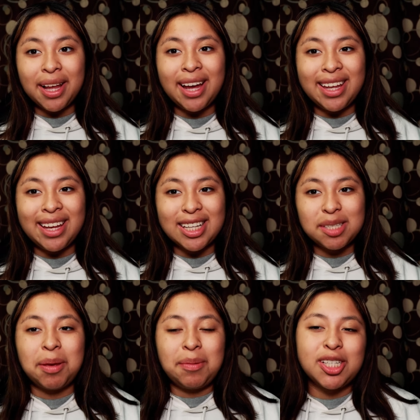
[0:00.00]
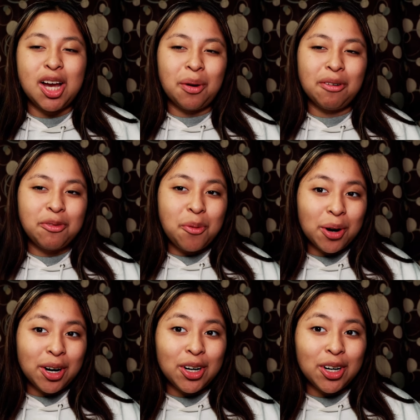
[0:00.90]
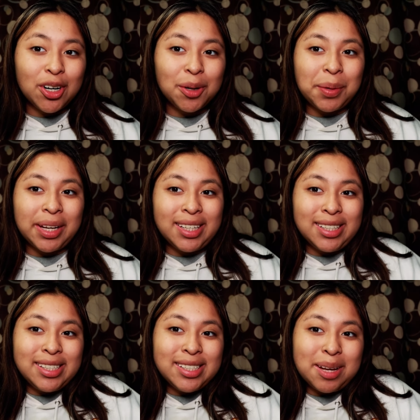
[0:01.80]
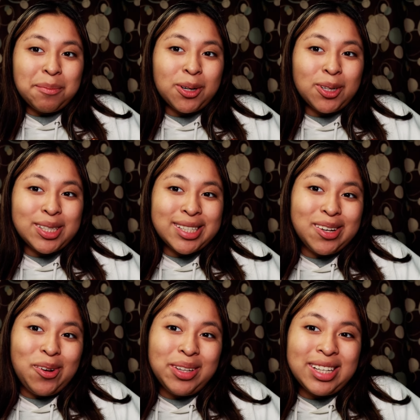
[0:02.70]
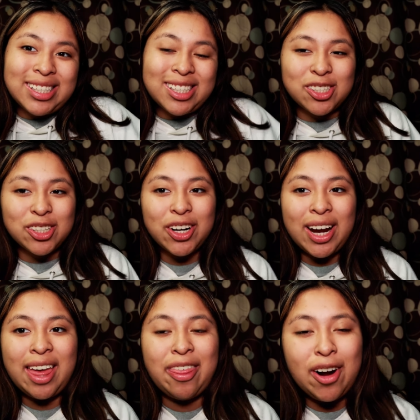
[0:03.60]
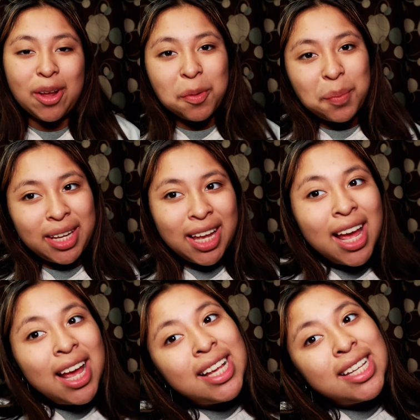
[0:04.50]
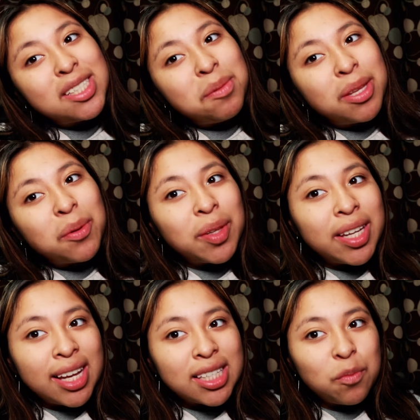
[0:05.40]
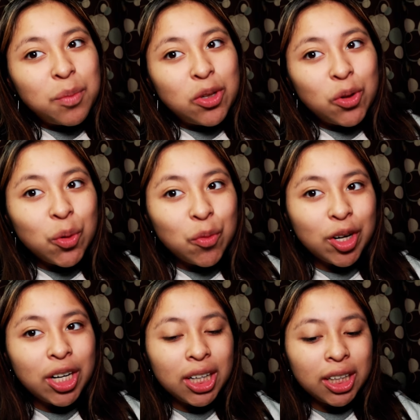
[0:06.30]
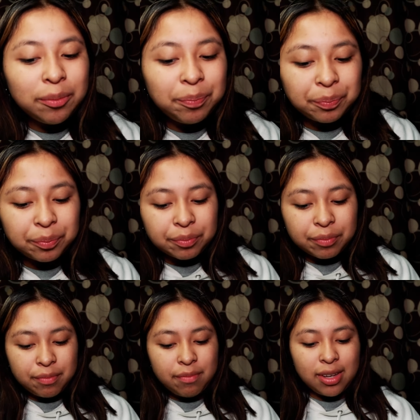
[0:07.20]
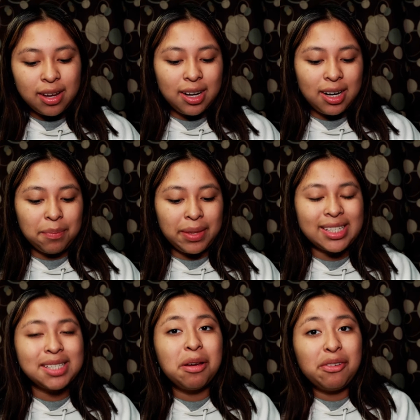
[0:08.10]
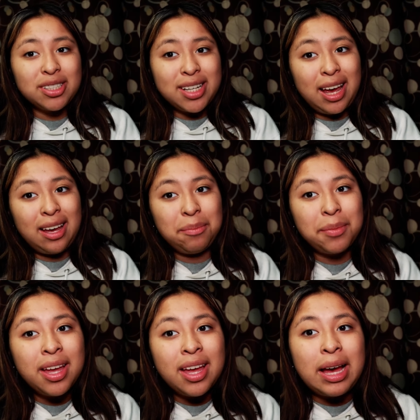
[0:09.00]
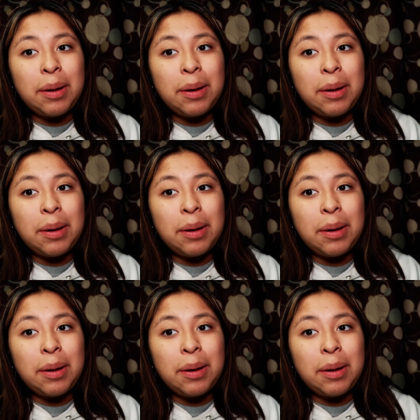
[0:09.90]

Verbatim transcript: planning this baby shower for her because I'm her only sister and I thought it would be something really nice of me to do for her. Um, this is my first time